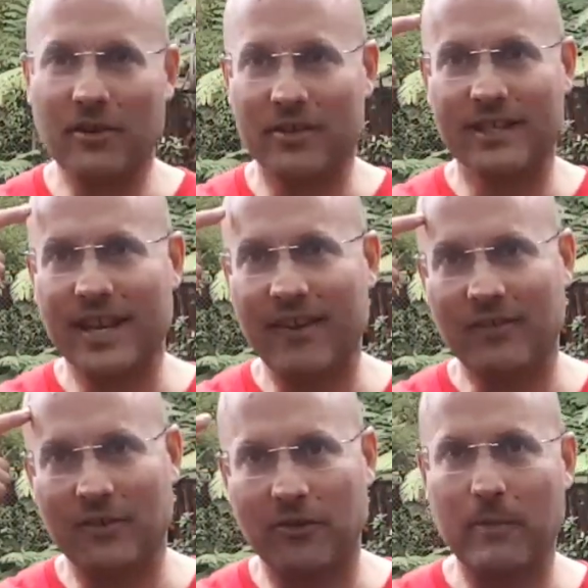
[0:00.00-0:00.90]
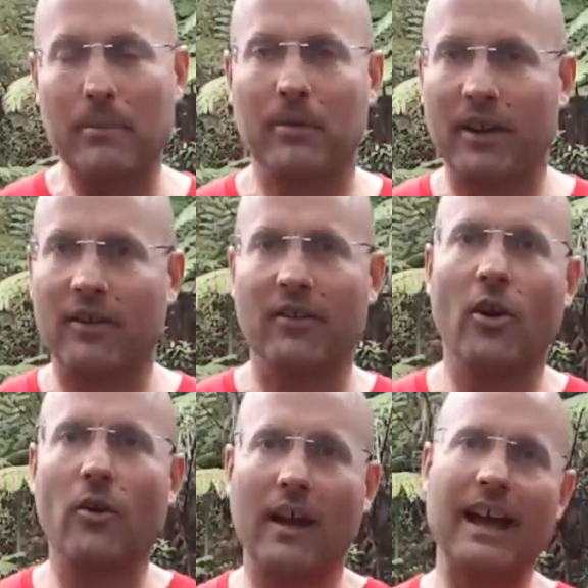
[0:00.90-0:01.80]
You don't just have to remember it, you
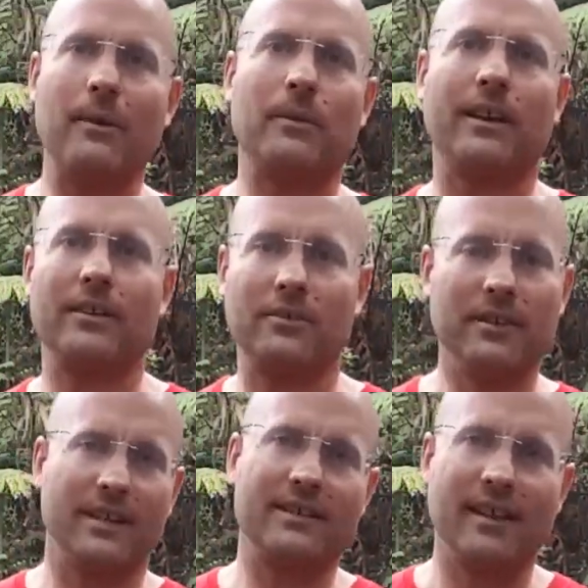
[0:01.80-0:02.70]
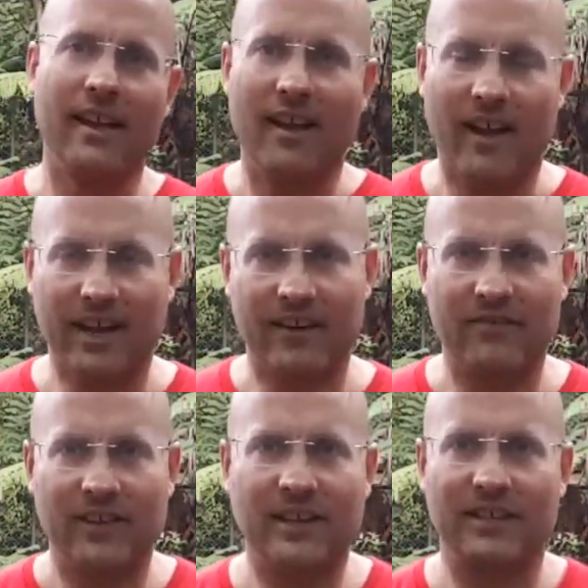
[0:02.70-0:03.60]
know, when I do this, I can
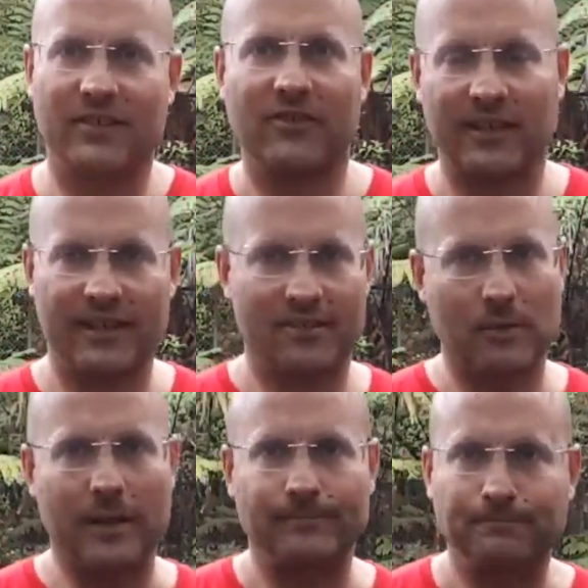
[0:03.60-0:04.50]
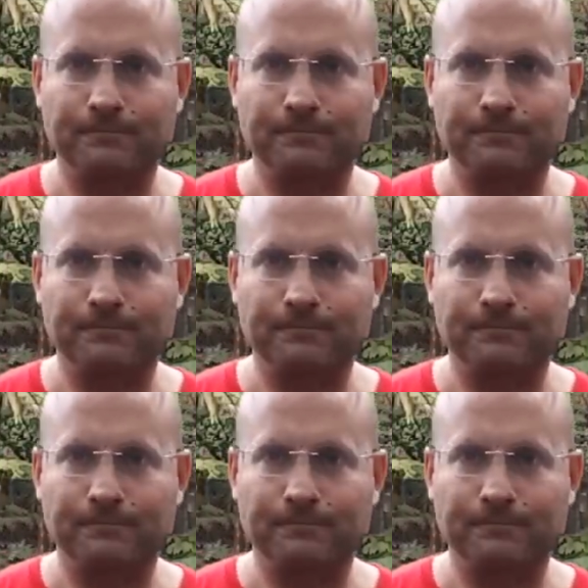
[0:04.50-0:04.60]
feel it differently as well.